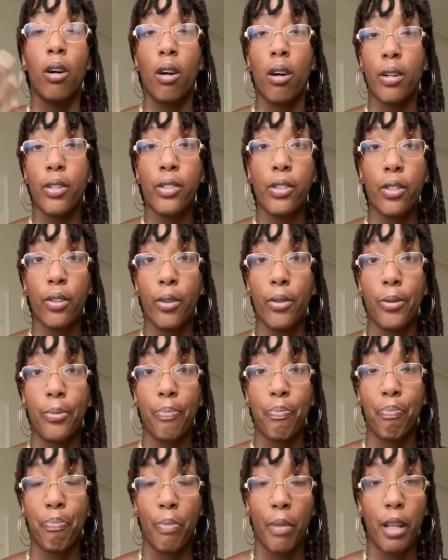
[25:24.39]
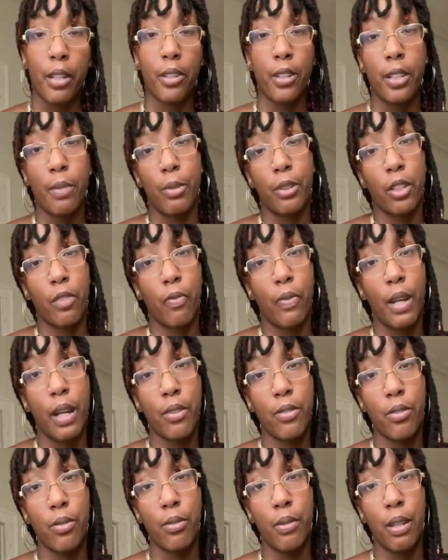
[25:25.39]
Also, I talked about the
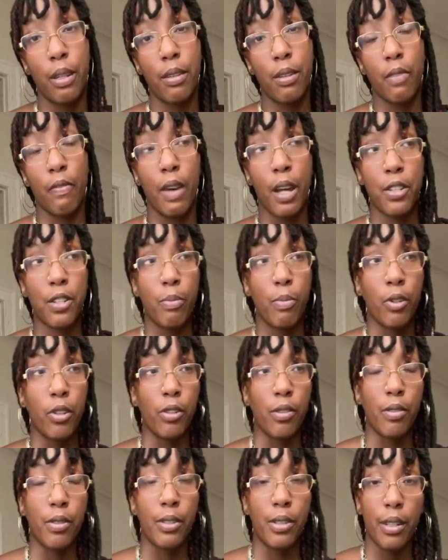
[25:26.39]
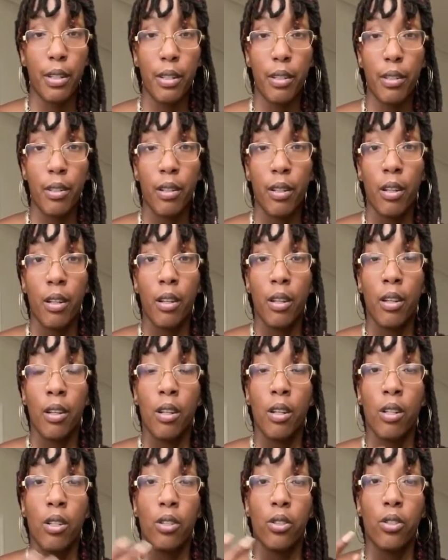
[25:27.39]
fats you eat and the fats you put on your skin.
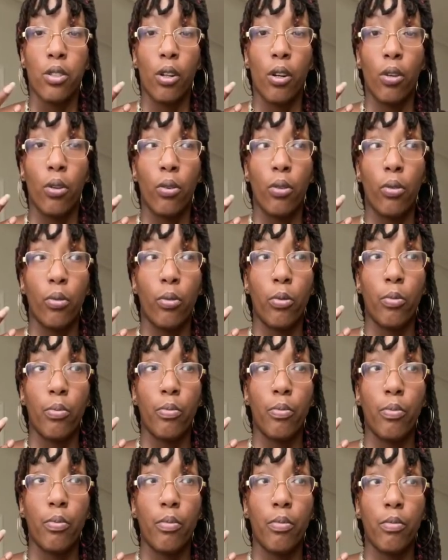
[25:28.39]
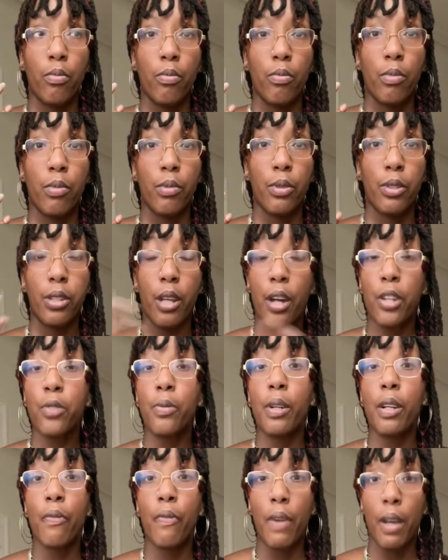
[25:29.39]
So
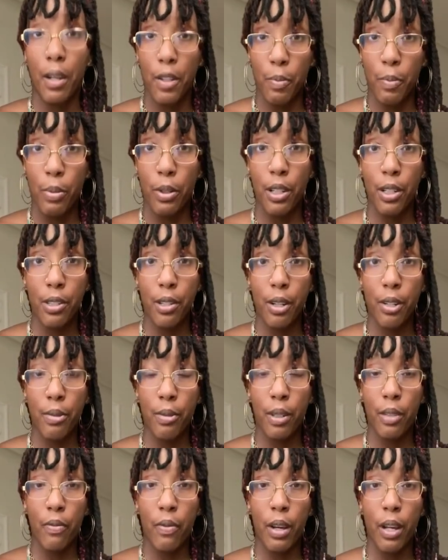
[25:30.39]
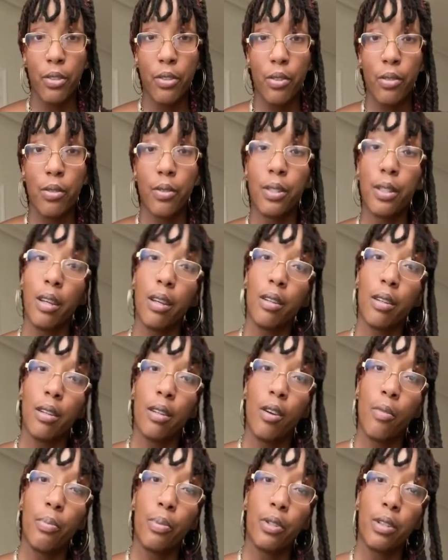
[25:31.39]
saturated fats, putting saturated fats on your skin
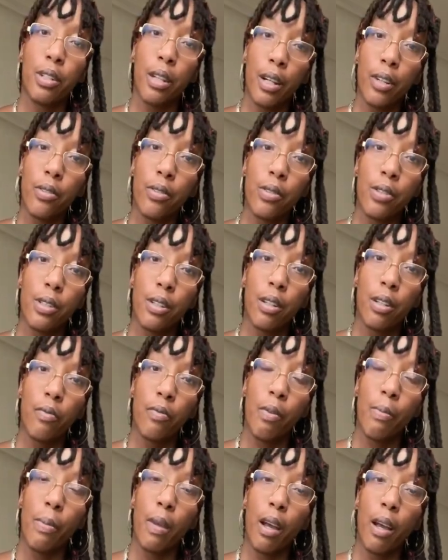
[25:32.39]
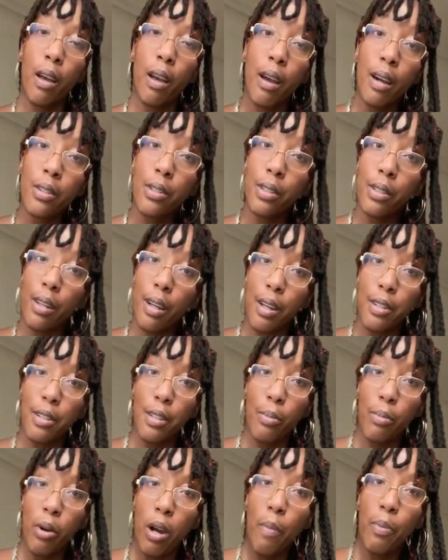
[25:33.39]
can help protect your skin from the
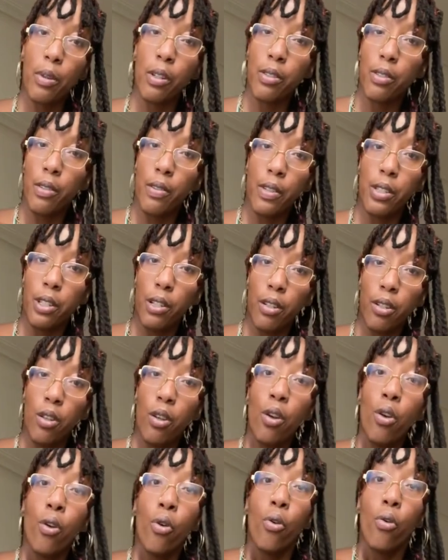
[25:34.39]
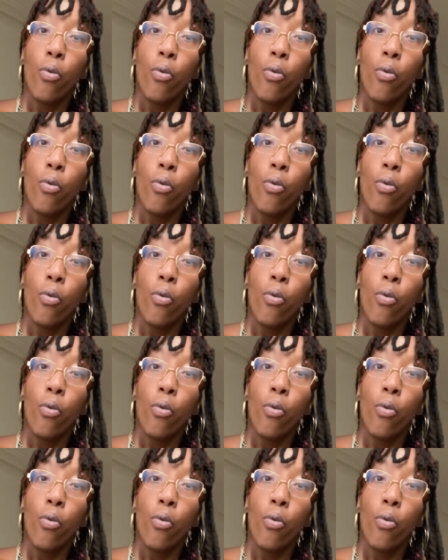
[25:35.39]
oxidizing properties of the sun